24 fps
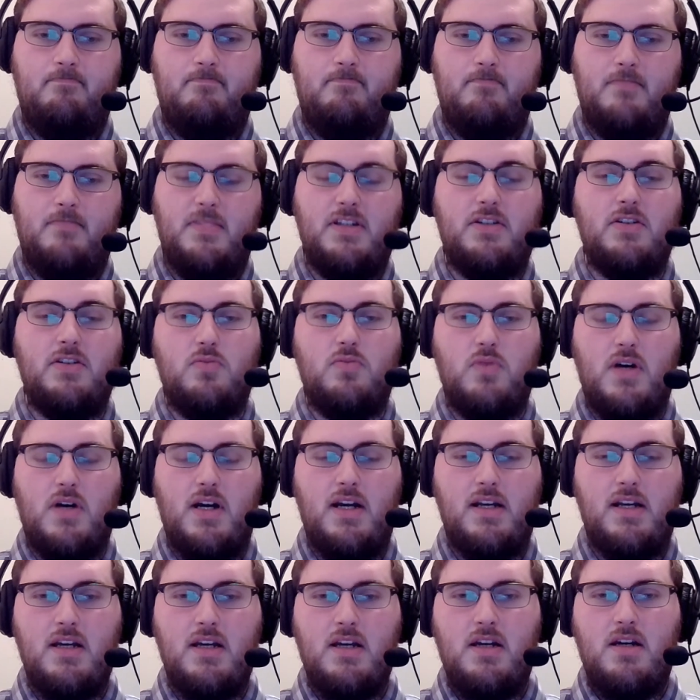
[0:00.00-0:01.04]
This is
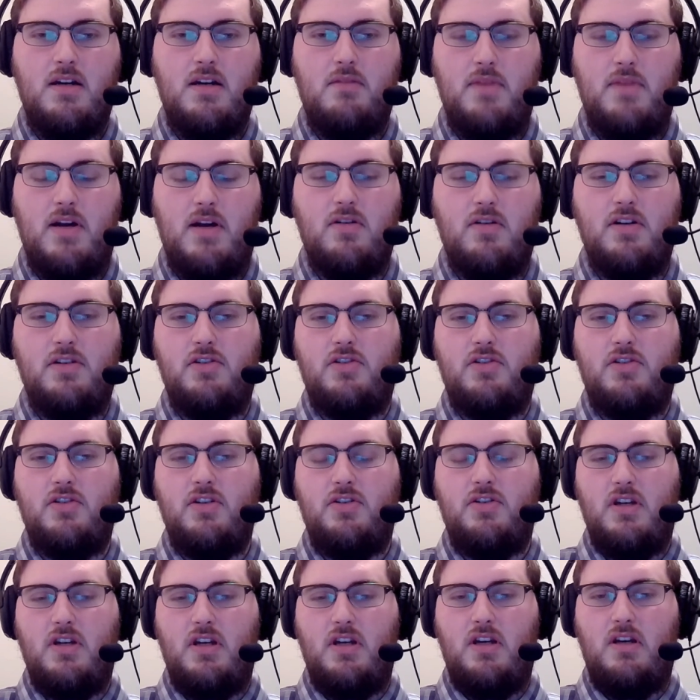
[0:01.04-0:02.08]
why marriage is
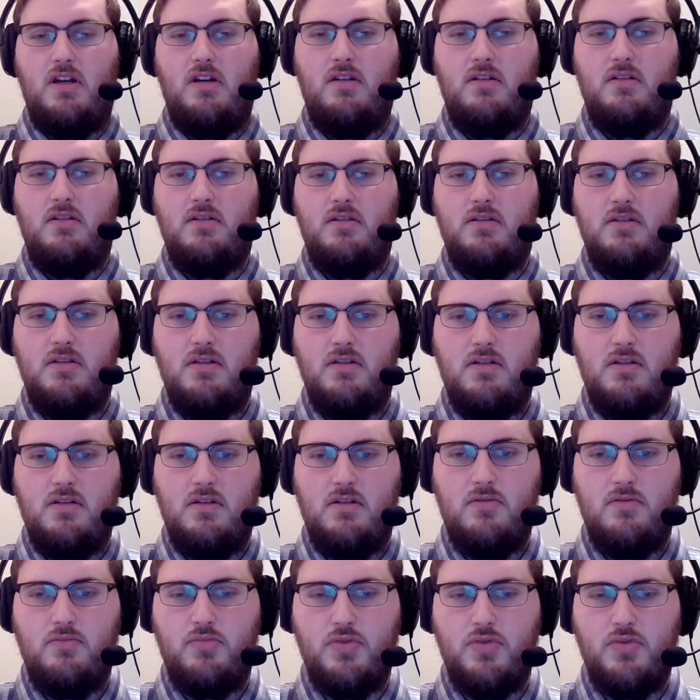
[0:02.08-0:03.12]
such a
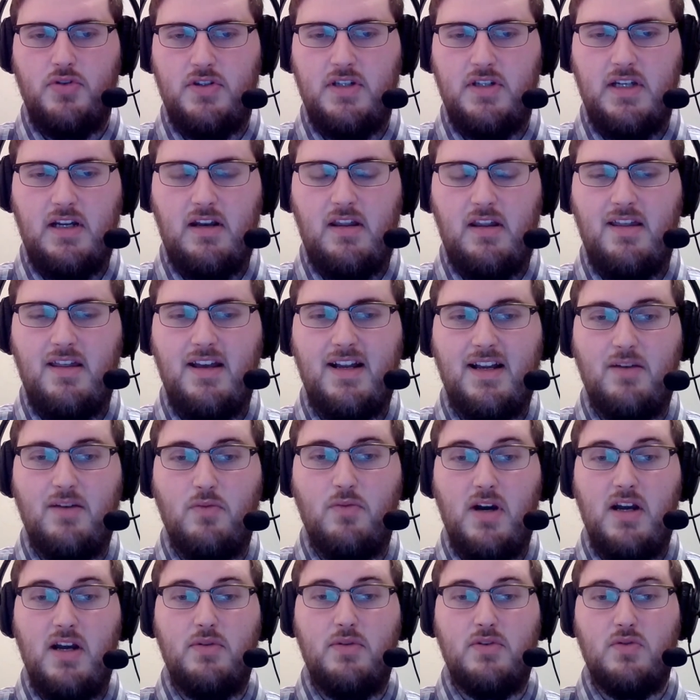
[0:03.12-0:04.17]
pristine thing and
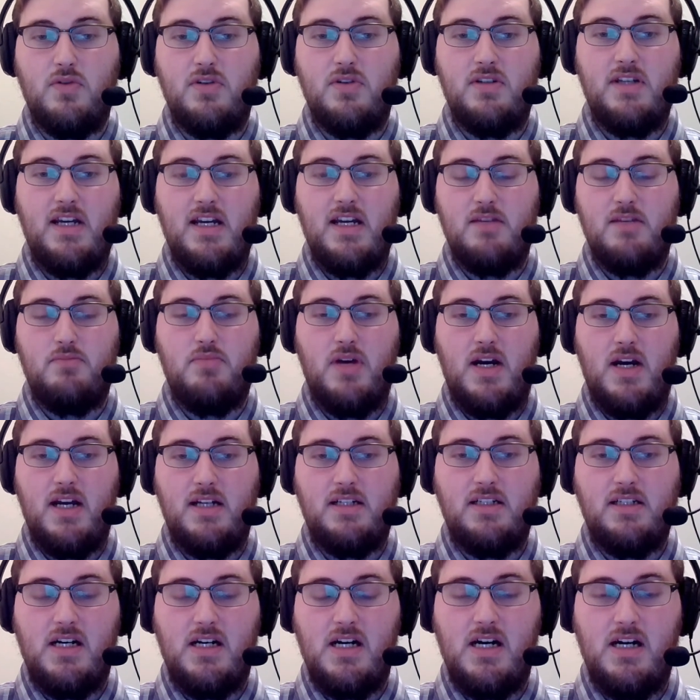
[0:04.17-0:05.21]
why it was ordained by
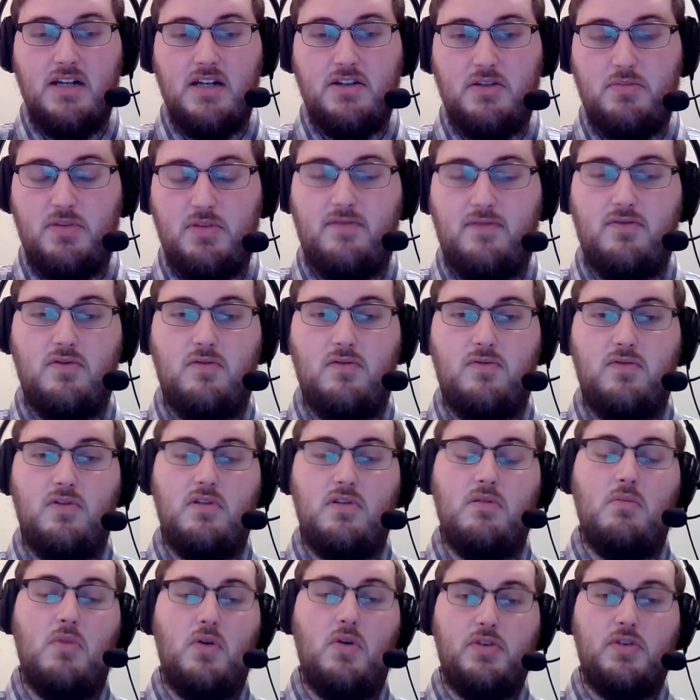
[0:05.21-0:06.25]
God to be fruitful,
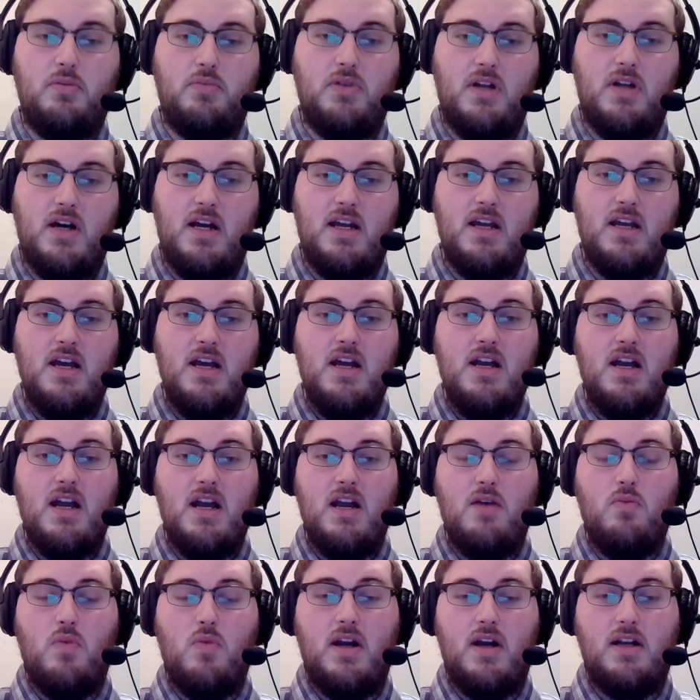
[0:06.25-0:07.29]
multiply,
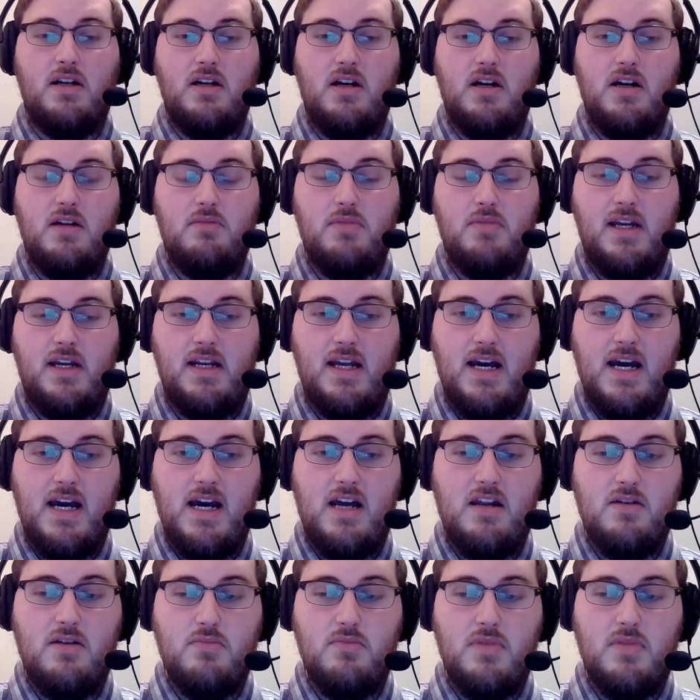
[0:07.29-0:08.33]
and why God made
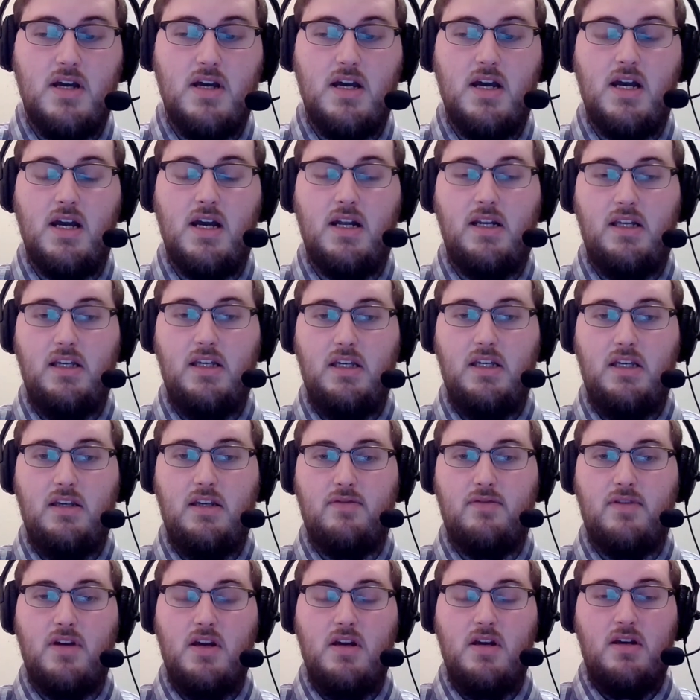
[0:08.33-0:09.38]
Adam and
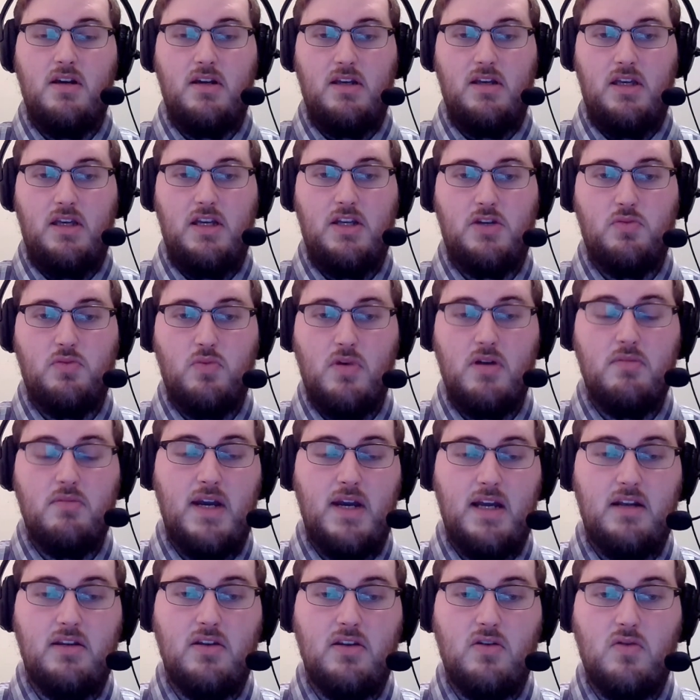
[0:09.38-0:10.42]
Eve, each one
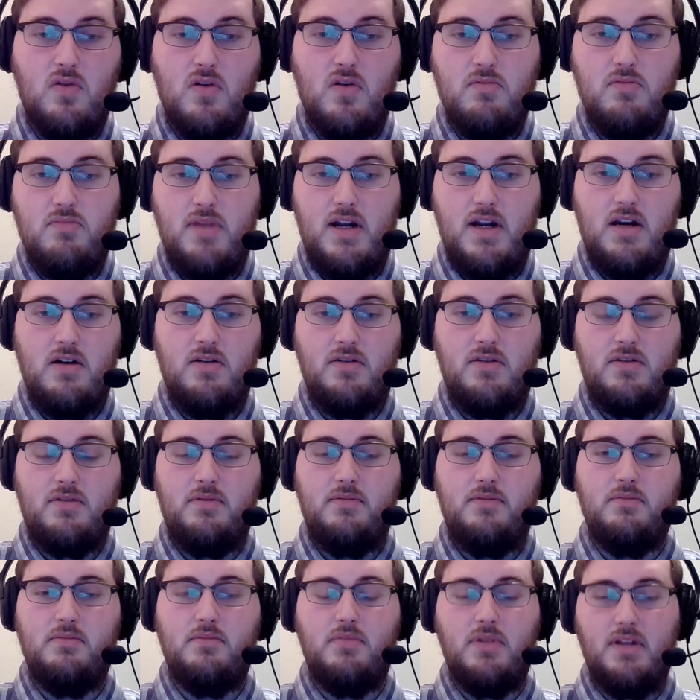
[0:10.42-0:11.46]
made in their own pairs.
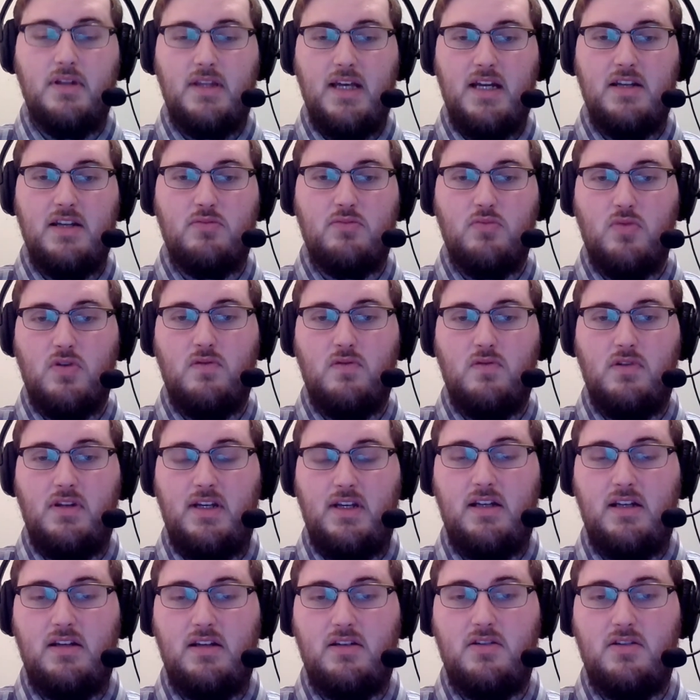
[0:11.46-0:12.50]
But that is more
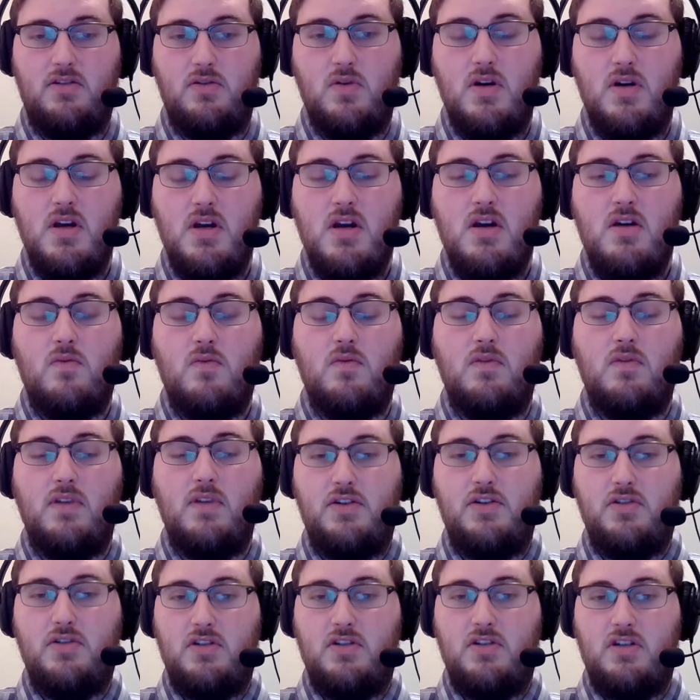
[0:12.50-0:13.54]
relating to
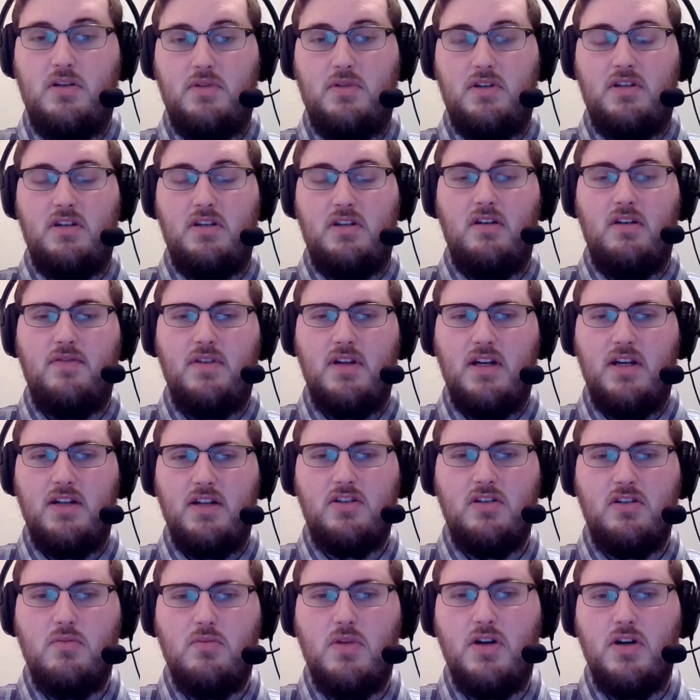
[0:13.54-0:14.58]
relationships itself and not
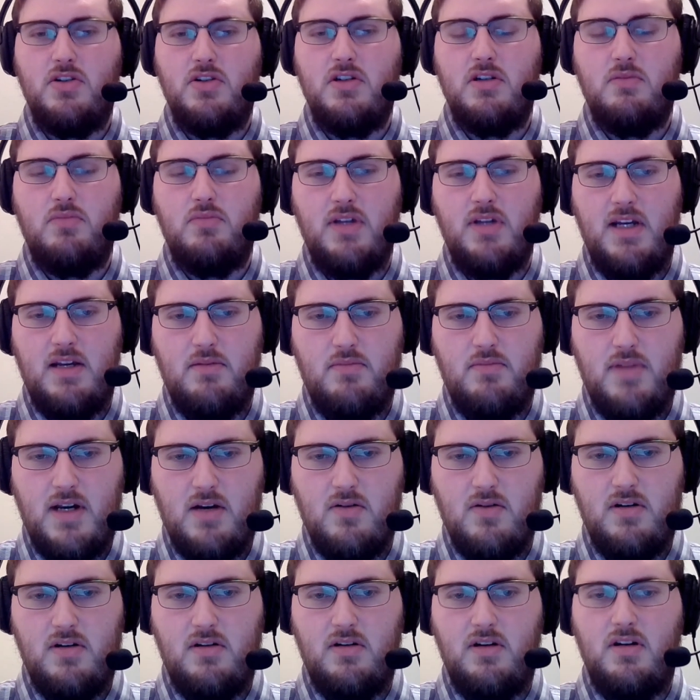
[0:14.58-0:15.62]
so much into Planned
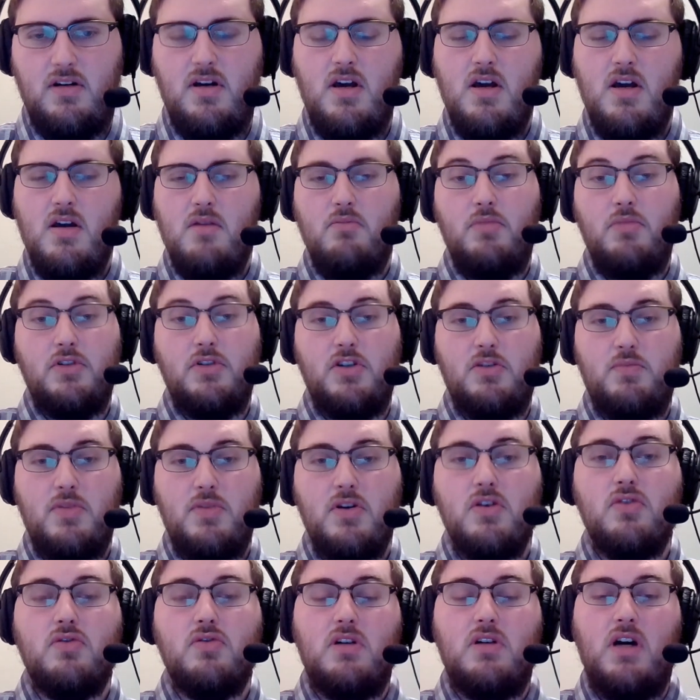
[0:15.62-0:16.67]
Parenthood. But the
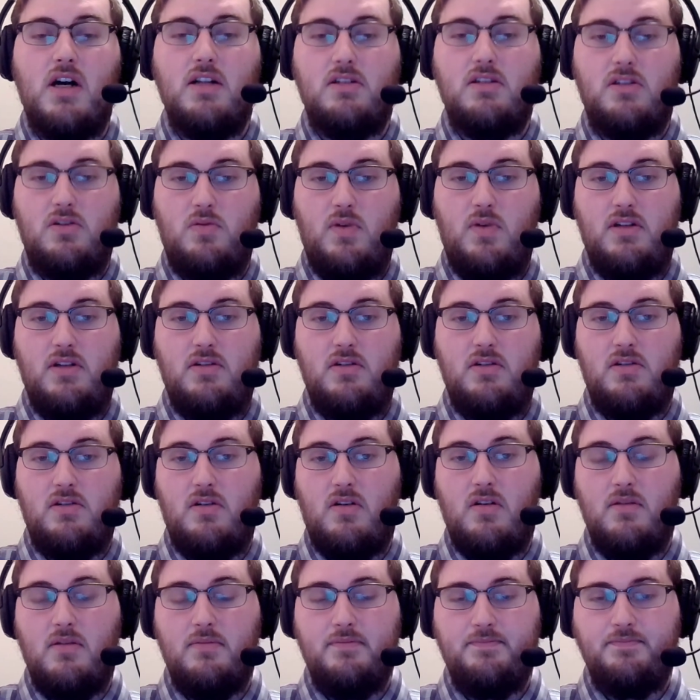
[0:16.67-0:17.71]
spiritual consequences are